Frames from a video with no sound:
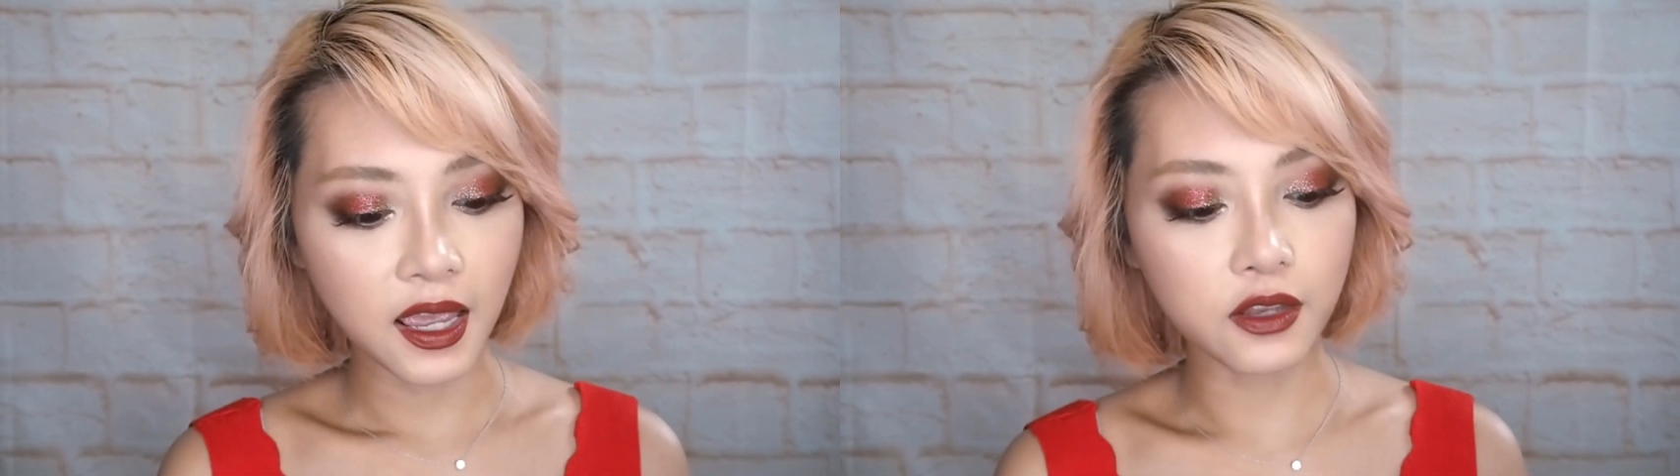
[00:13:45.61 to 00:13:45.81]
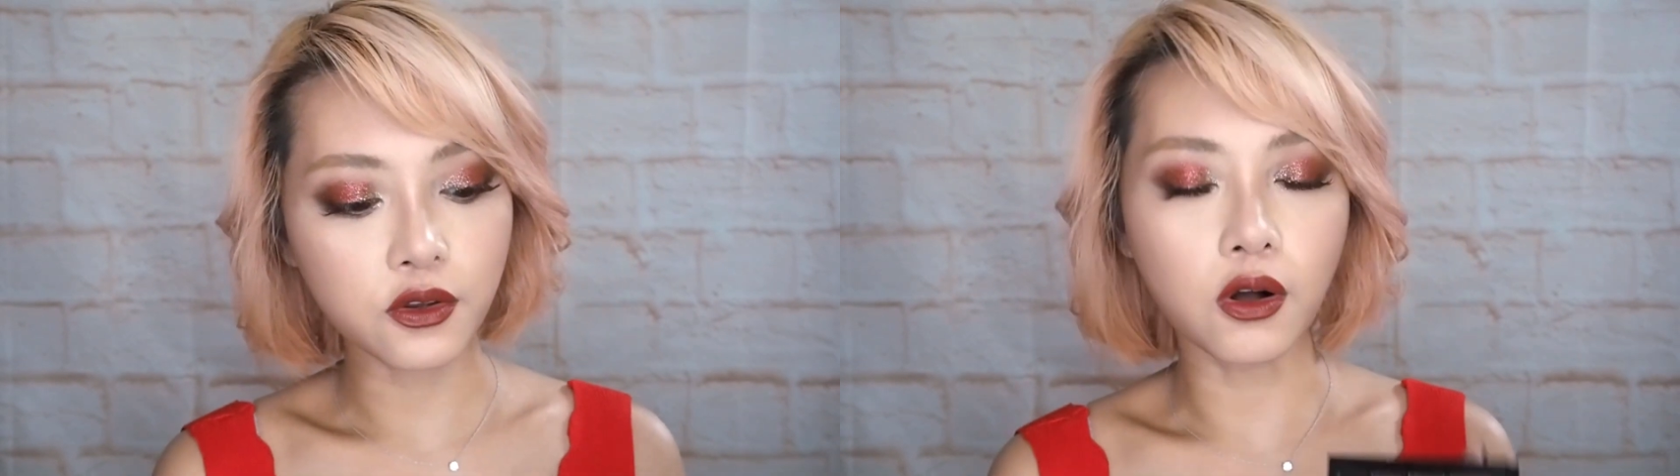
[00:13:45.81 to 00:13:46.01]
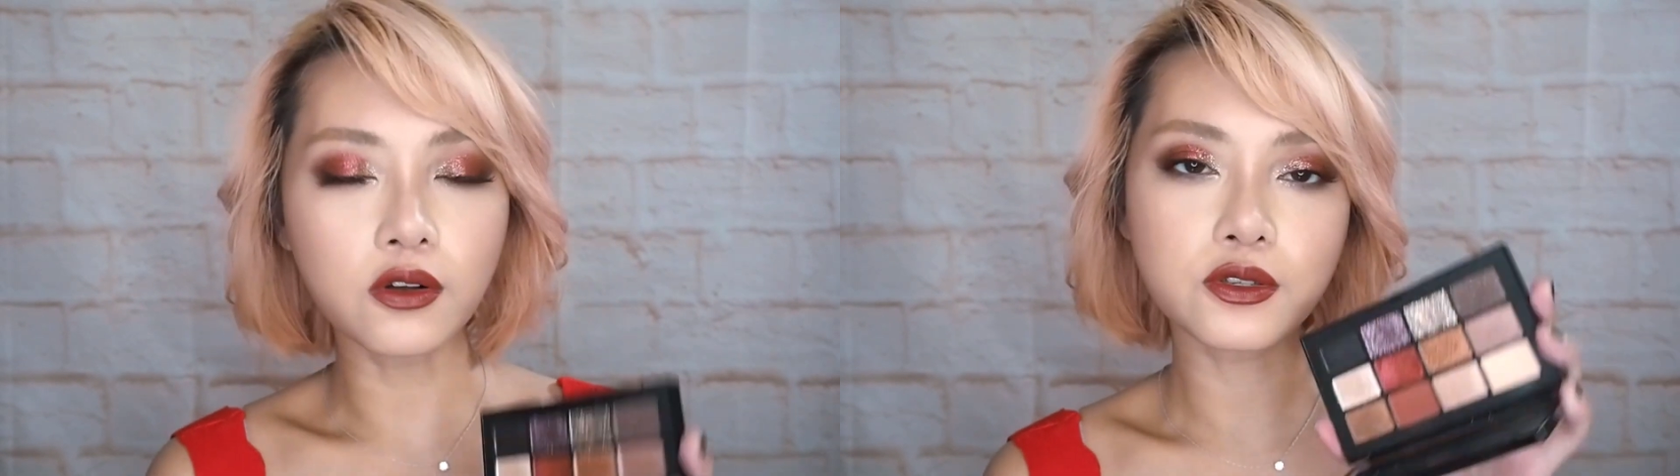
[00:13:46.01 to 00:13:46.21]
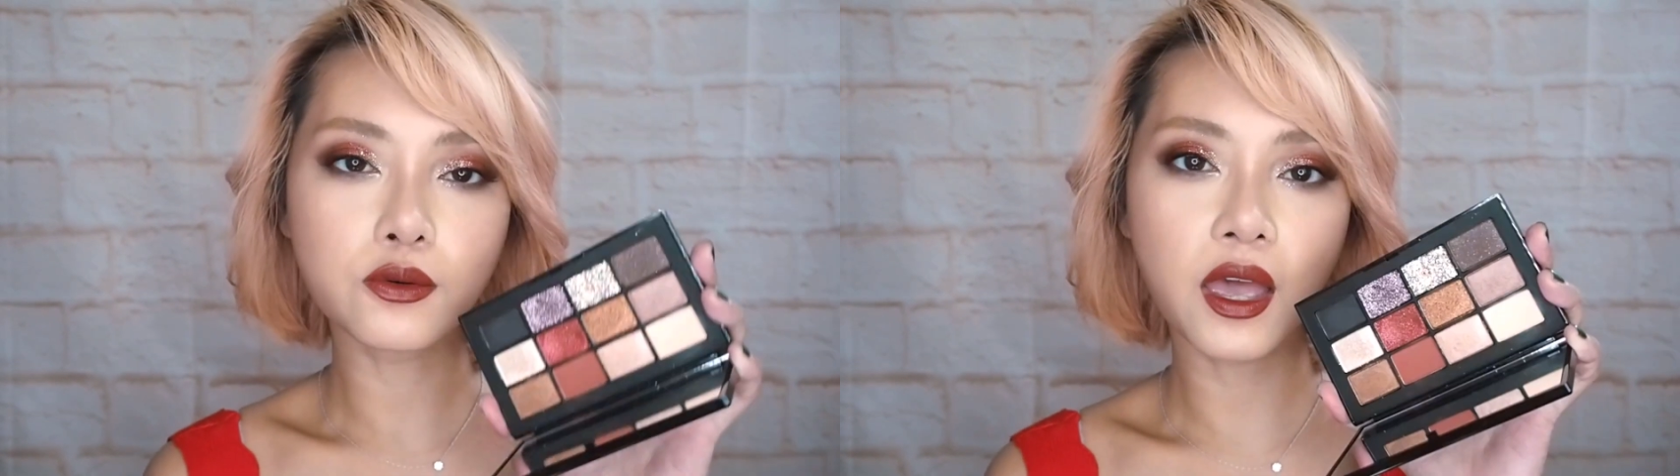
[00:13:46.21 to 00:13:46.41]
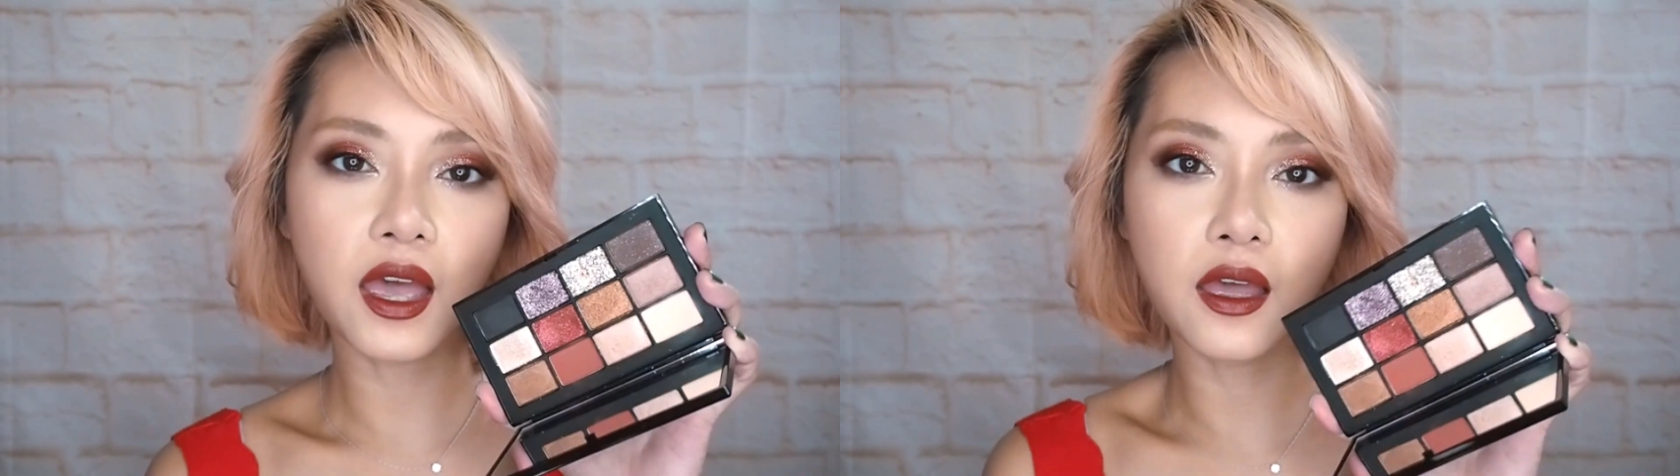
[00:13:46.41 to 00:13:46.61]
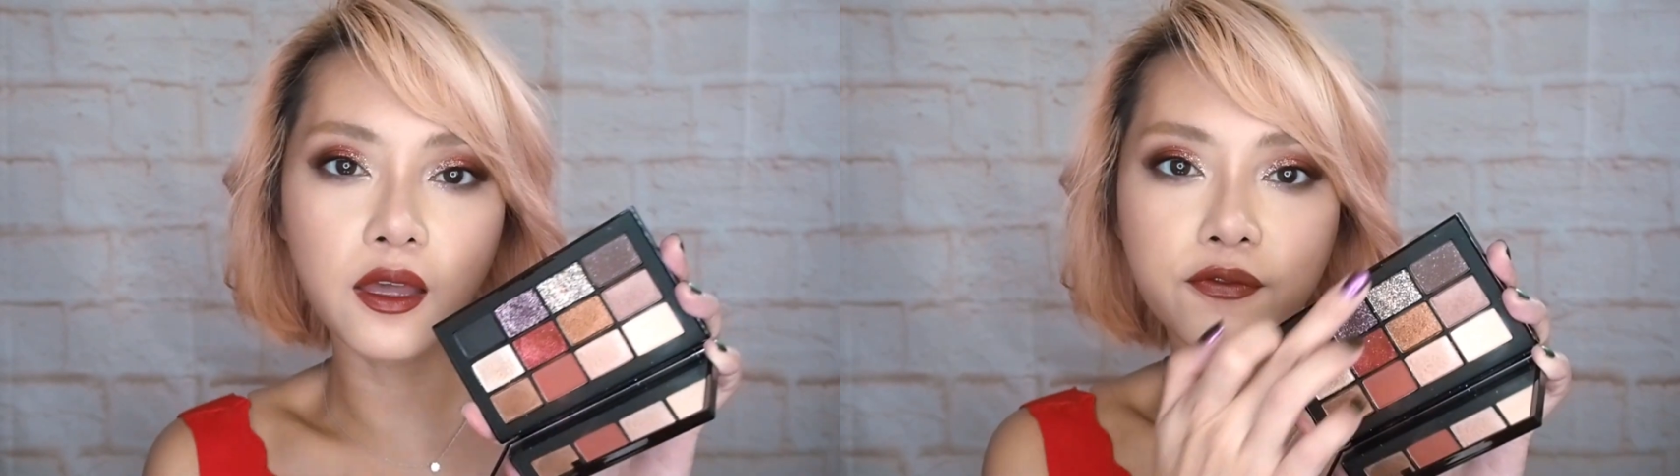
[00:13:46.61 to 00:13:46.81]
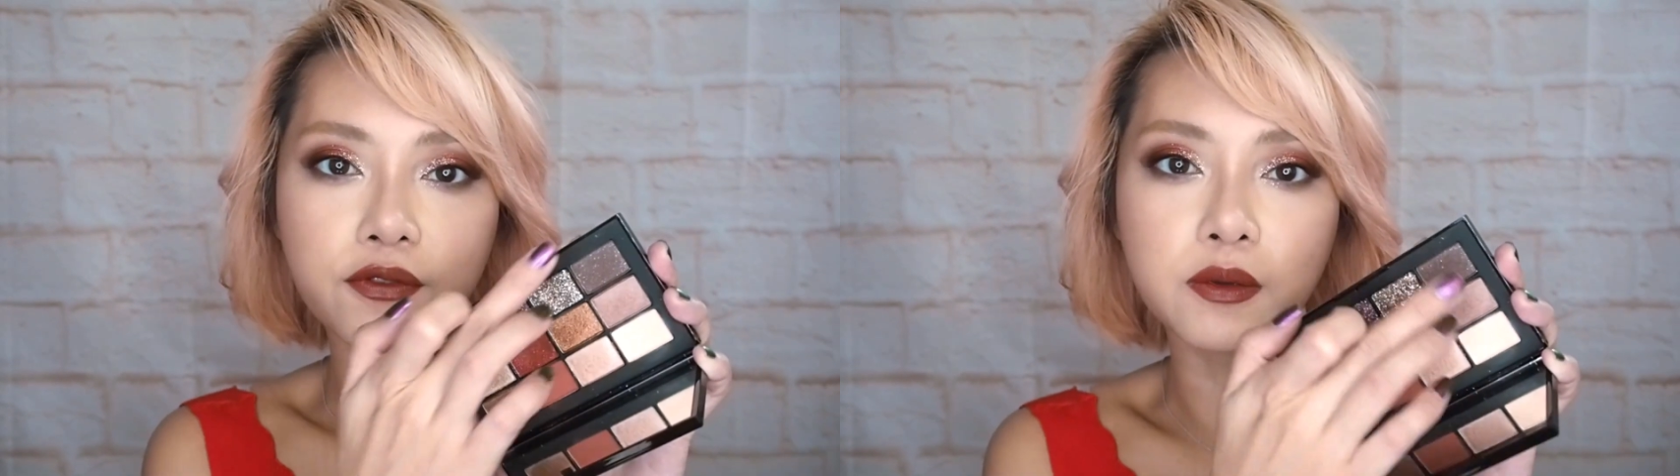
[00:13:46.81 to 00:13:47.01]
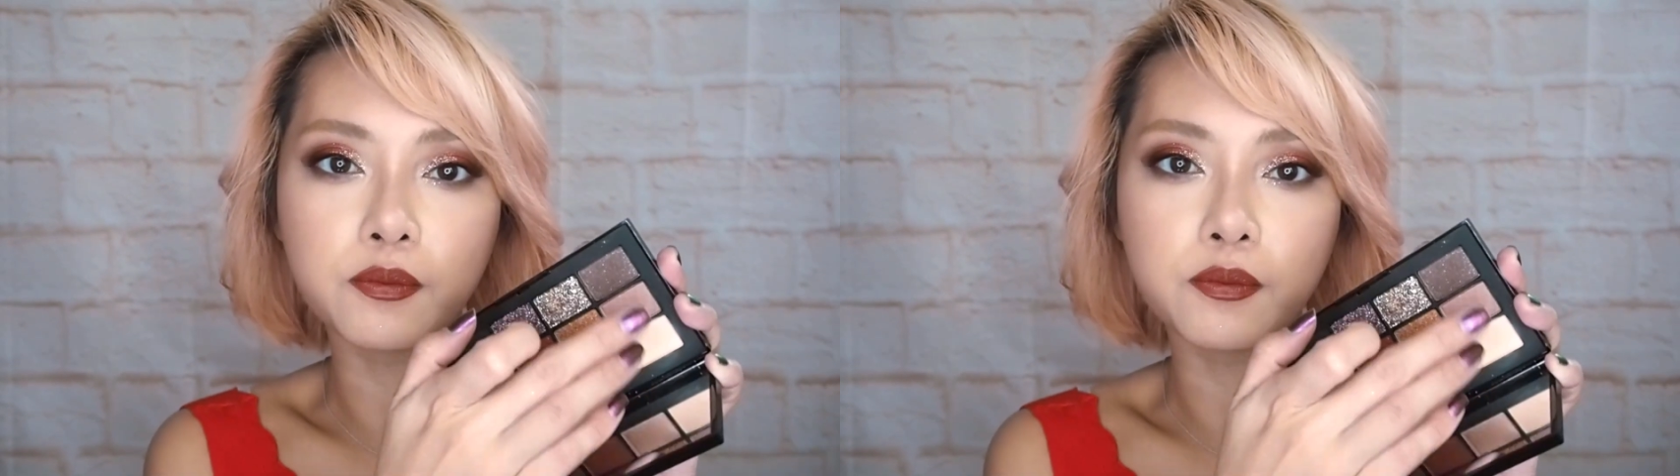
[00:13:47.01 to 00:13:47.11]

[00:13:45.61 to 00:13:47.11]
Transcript: and you also have the